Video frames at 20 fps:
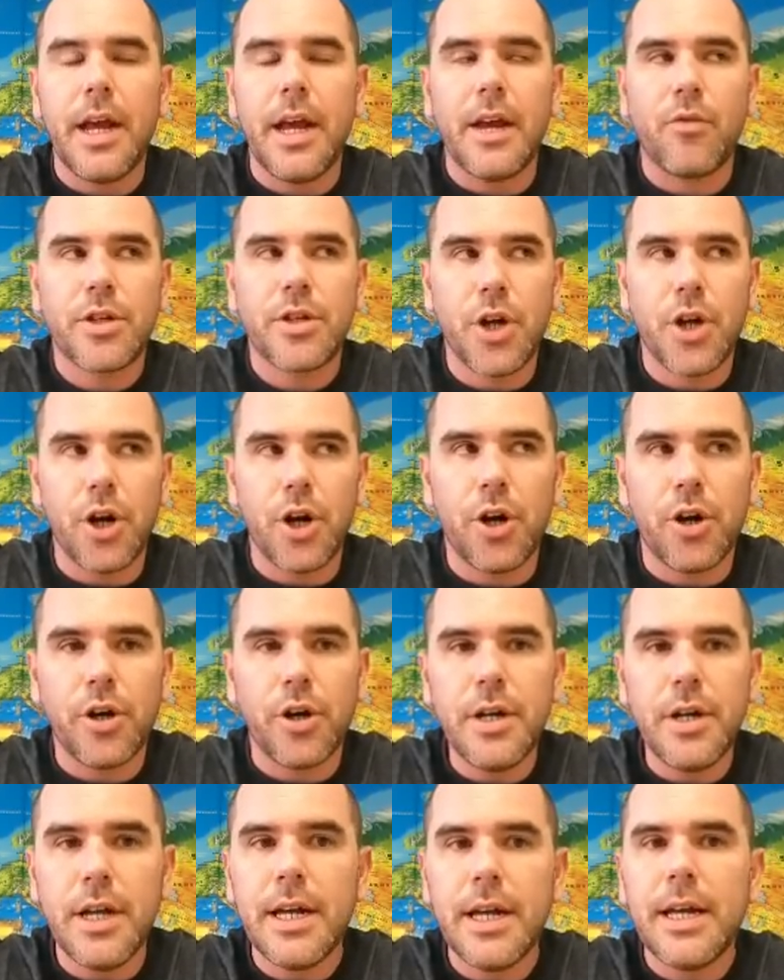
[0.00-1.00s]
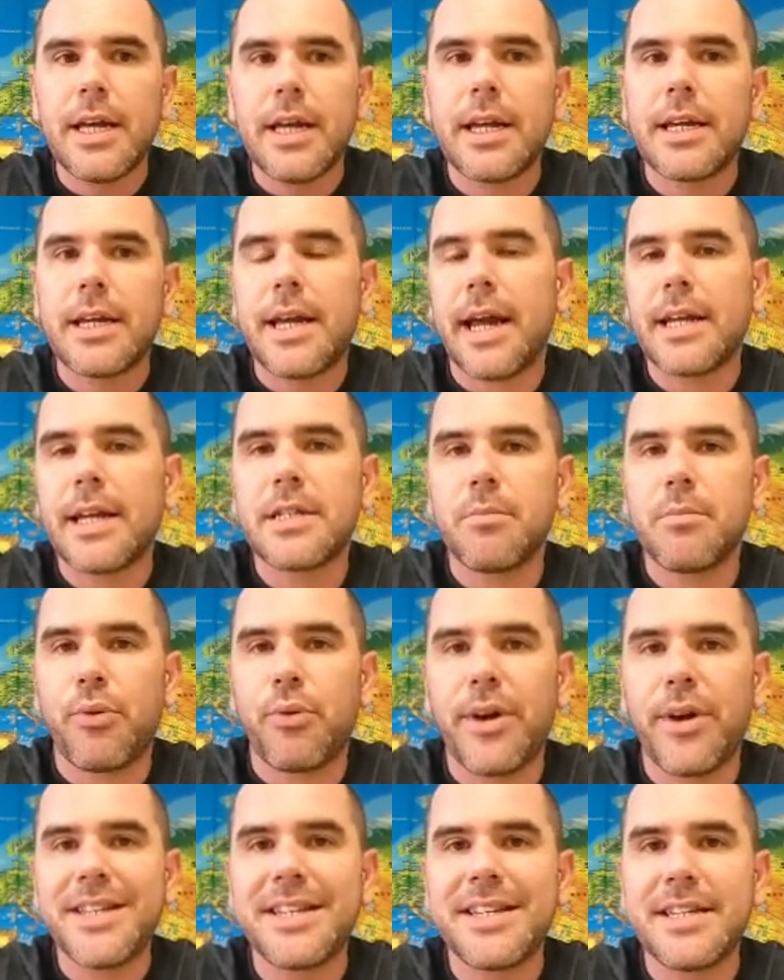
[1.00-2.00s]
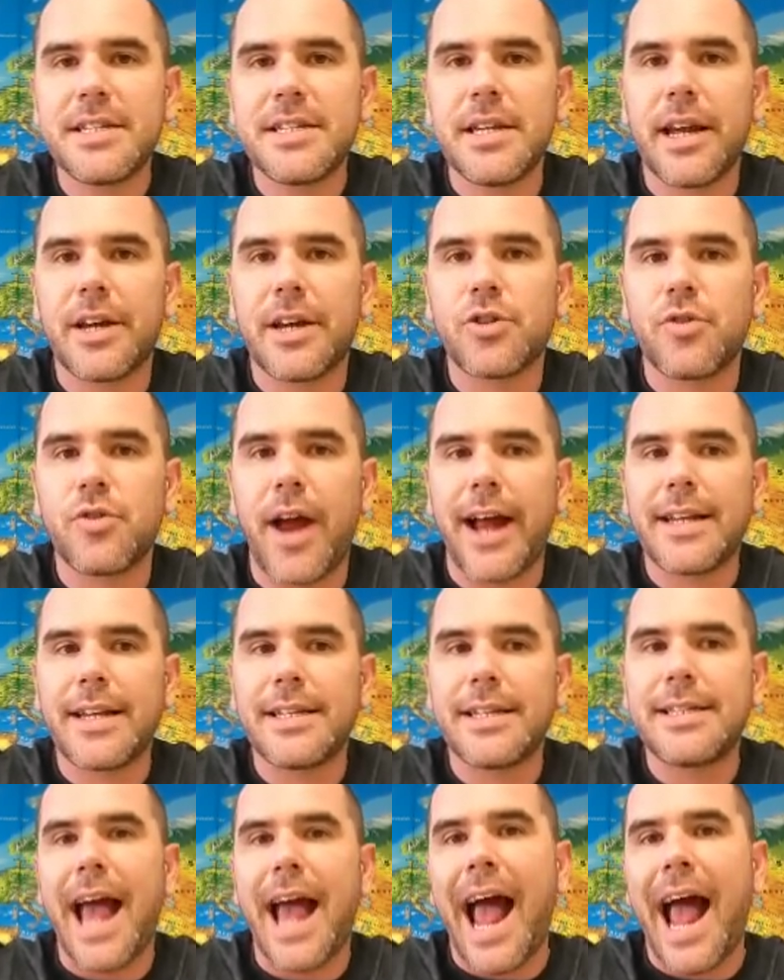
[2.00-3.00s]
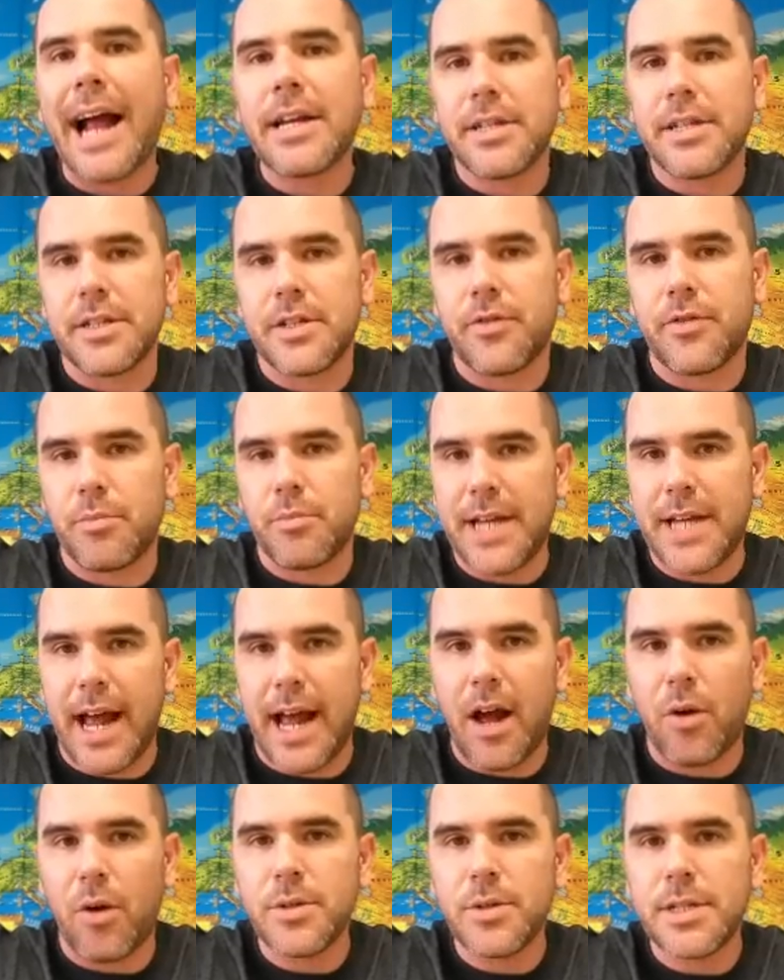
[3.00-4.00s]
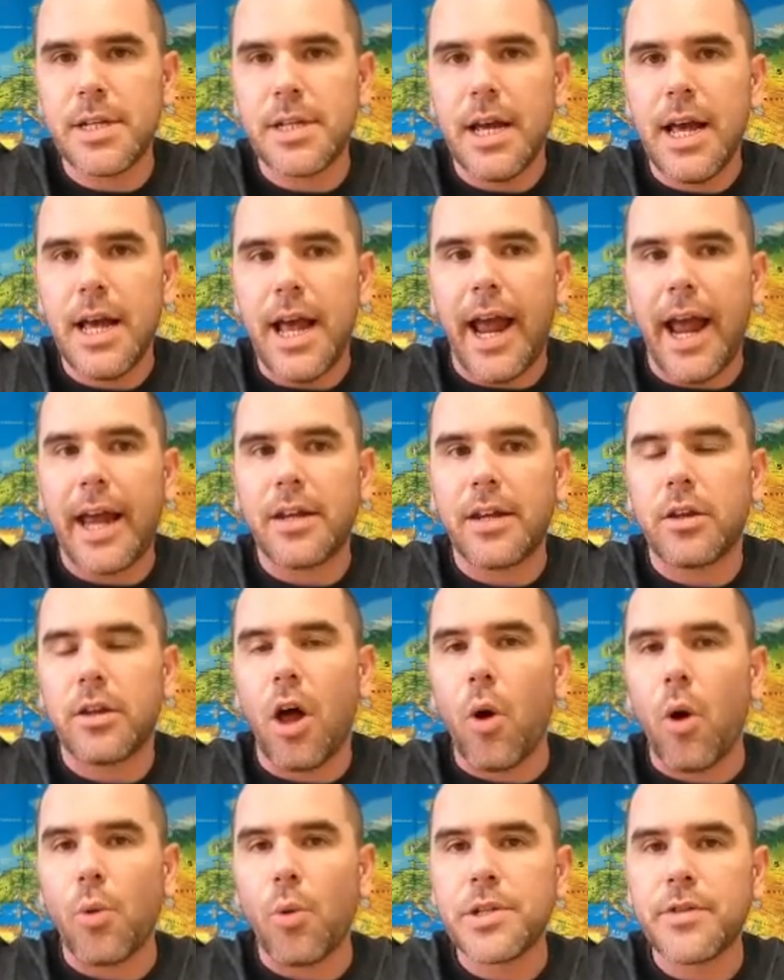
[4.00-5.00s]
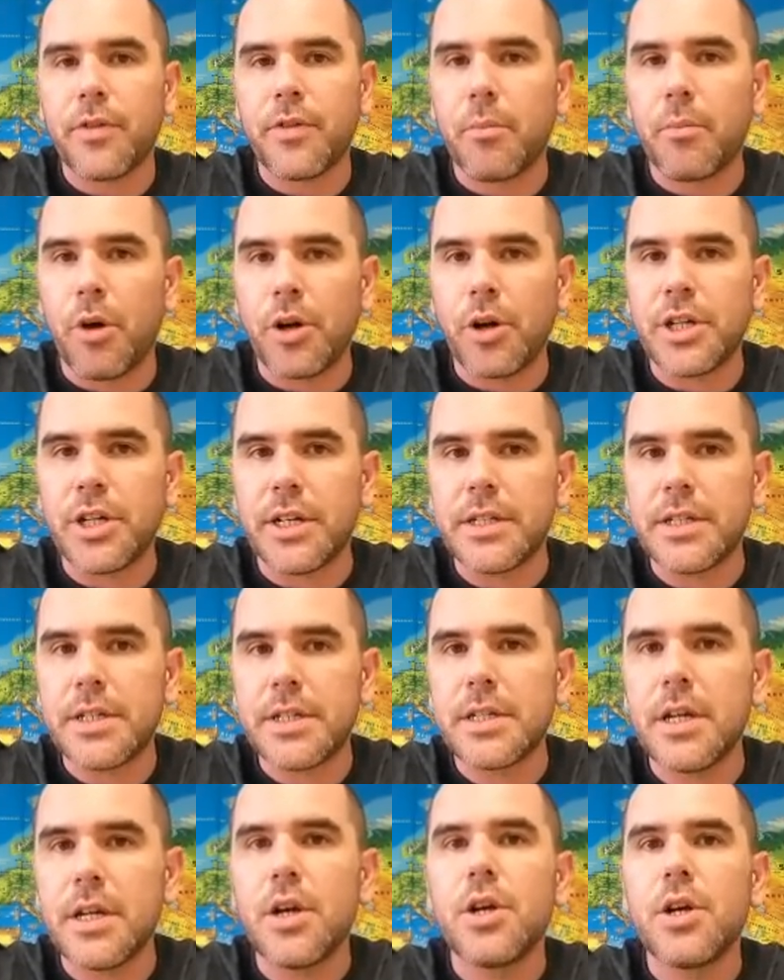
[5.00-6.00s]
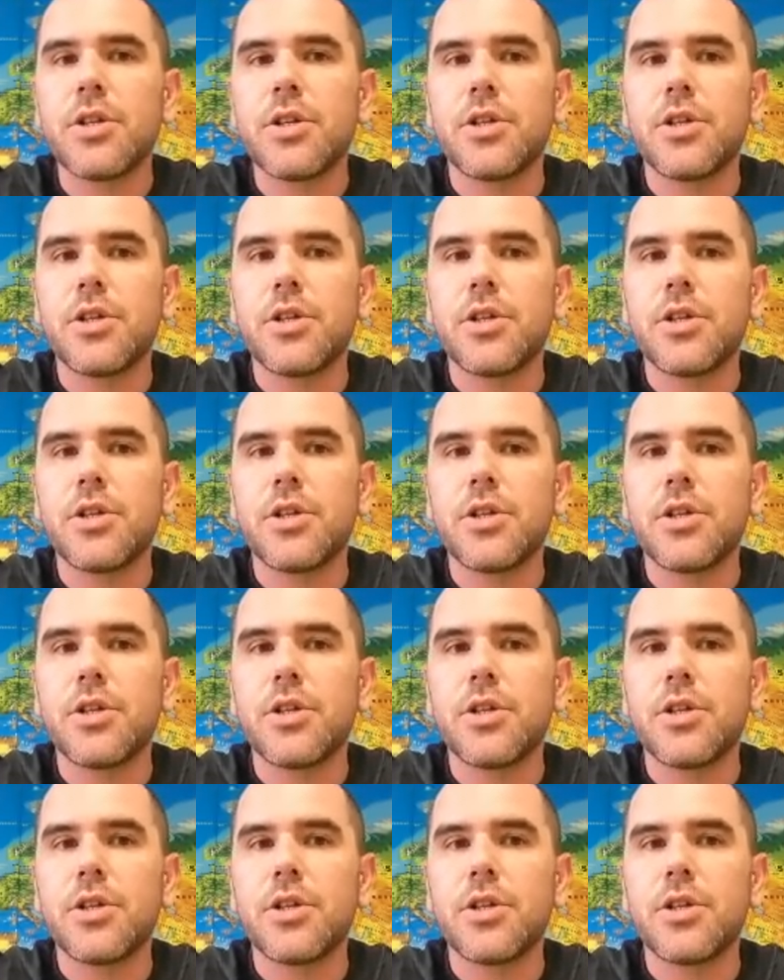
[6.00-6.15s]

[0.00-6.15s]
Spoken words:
In return, kings and princes extracted taxes from towns and loans from merchants